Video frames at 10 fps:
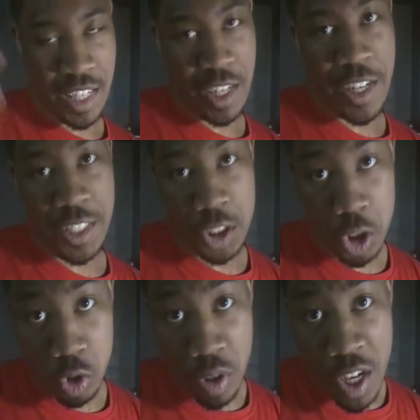
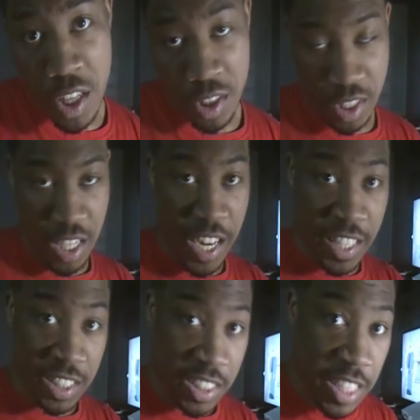Enhanced strength,
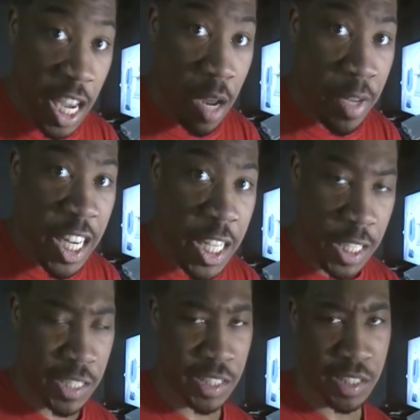enhanced
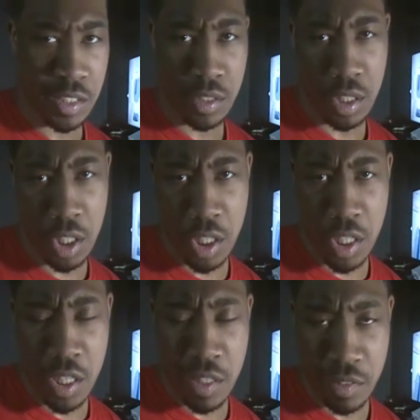stamina,
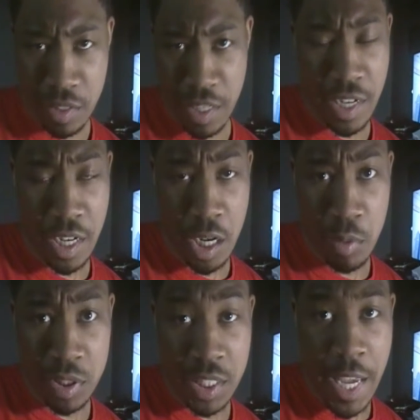and
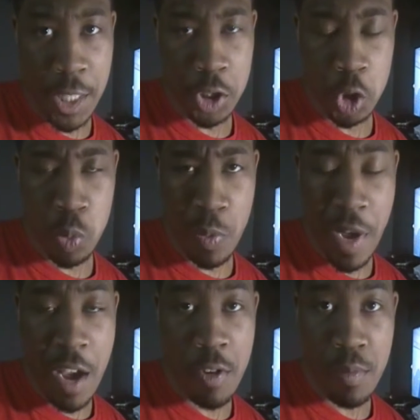it was their
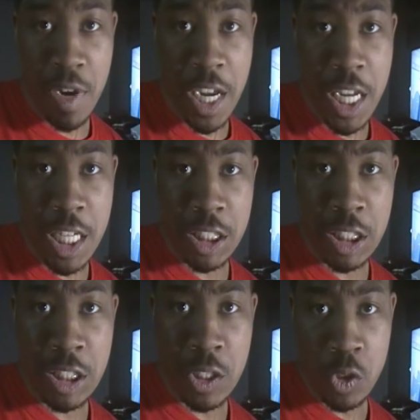superpower, mate.
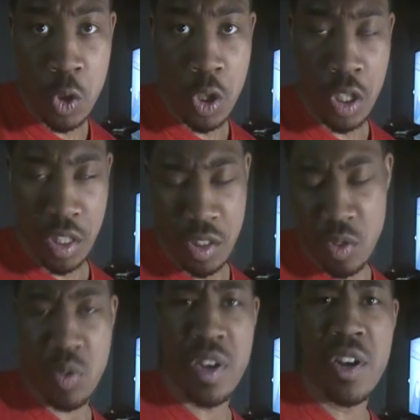
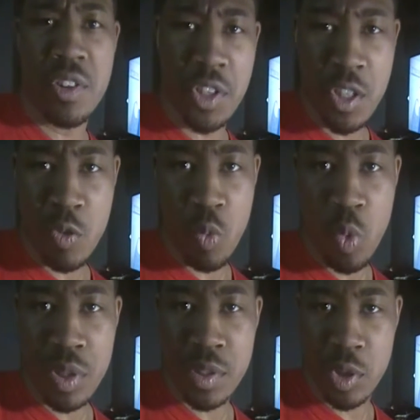Well, you're
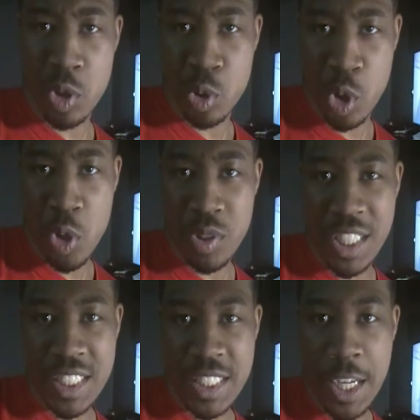one cool
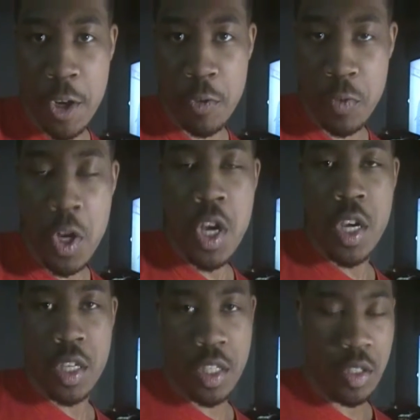dude
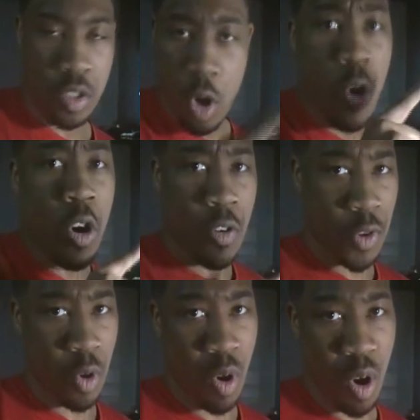yourself. All
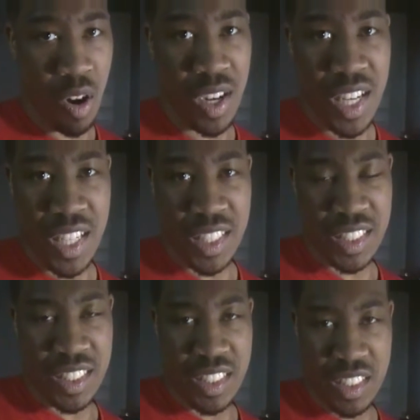of you are.
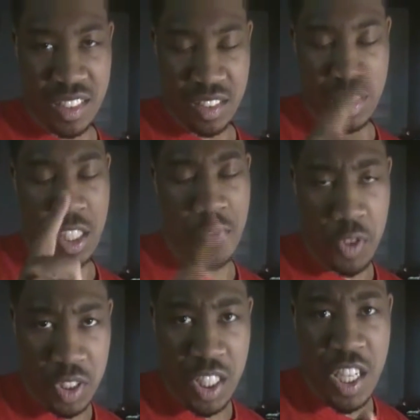
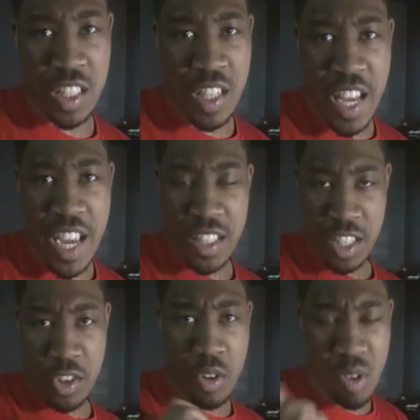If you stick to
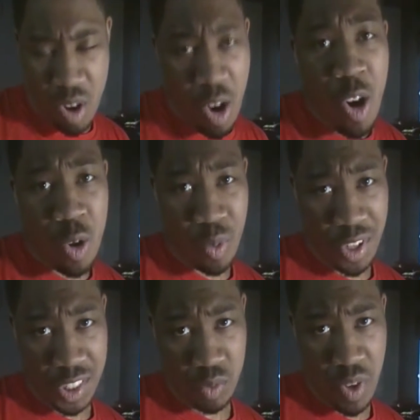that, then you'll
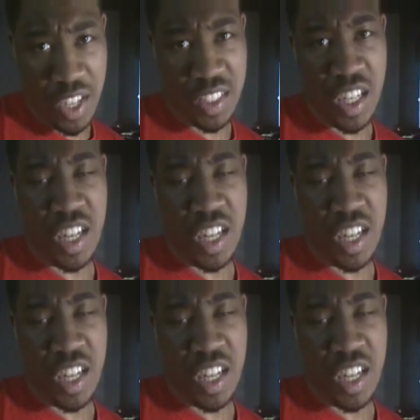always win.